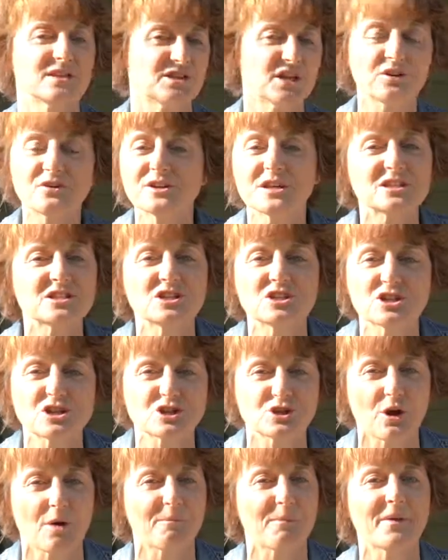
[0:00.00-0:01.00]
Dinner doesn't just
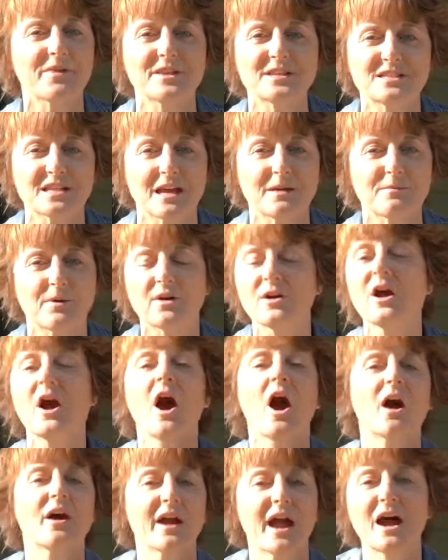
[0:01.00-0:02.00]
show up on the table.
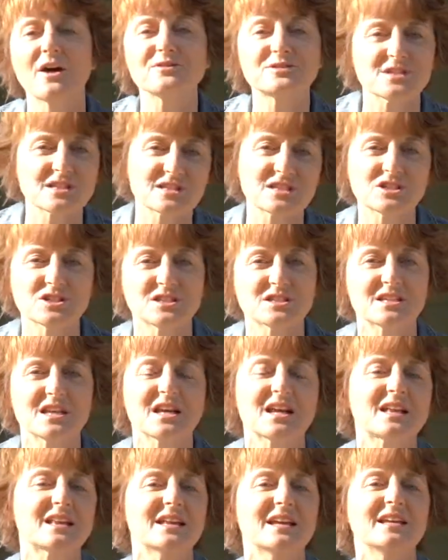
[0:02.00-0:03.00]
Our house doesn't just
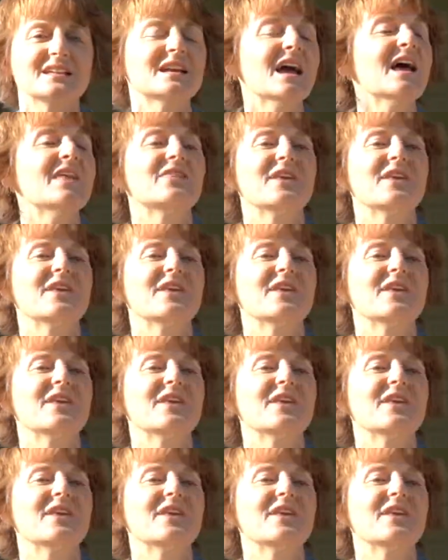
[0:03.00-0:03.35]
get cleaned.